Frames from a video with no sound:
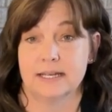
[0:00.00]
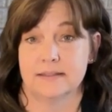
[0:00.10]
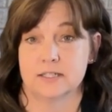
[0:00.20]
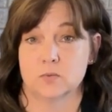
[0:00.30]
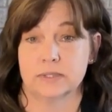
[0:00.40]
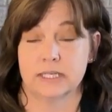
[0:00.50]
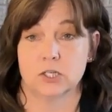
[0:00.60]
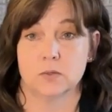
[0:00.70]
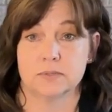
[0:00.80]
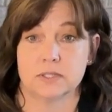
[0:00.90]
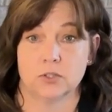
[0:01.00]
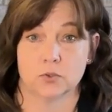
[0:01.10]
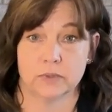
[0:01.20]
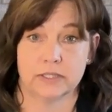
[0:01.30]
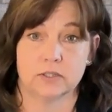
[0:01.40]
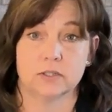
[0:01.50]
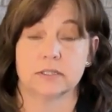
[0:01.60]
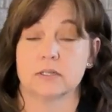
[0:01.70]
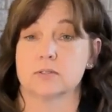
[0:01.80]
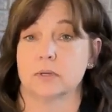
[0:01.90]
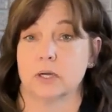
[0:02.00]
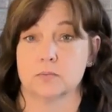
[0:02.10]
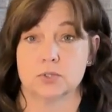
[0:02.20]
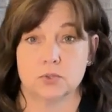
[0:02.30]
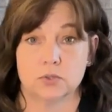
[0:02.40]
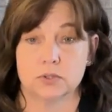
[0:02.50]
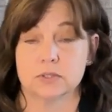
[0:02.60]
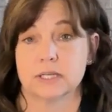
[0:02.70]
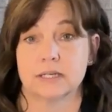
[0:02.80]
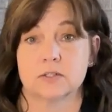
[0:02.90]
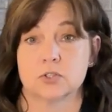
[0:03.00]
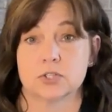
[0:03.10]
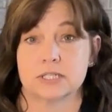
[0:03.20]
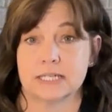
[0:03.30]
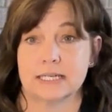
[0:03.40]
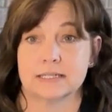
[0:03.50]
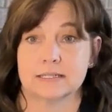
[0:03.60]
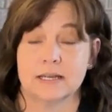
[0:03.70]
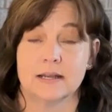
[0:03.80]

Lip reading: This one helps your reader. It also helps Google to understand